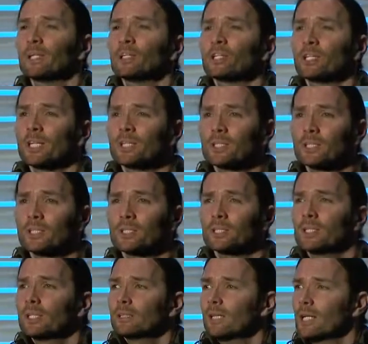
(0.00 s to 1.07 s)
shunts
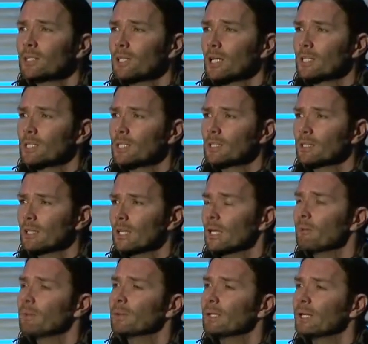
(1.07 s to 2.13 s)
digestion
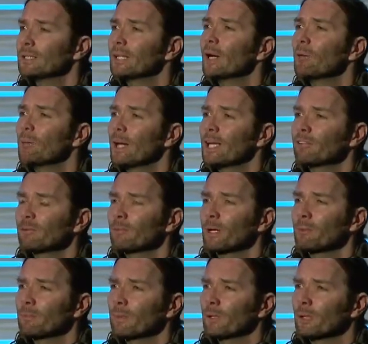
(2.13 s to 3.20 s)
blood away from
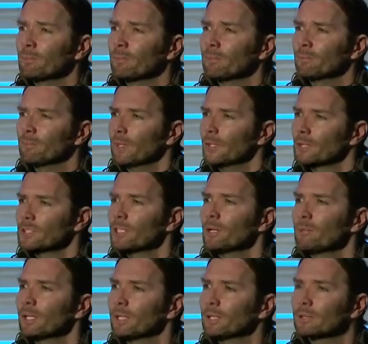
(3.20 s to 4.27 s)
our
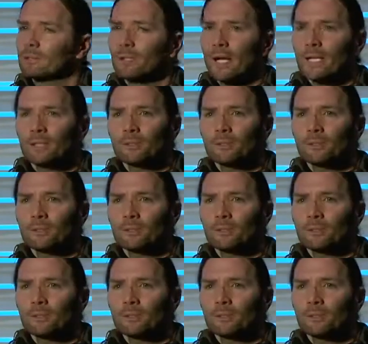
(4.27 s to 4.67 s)
stomach, right?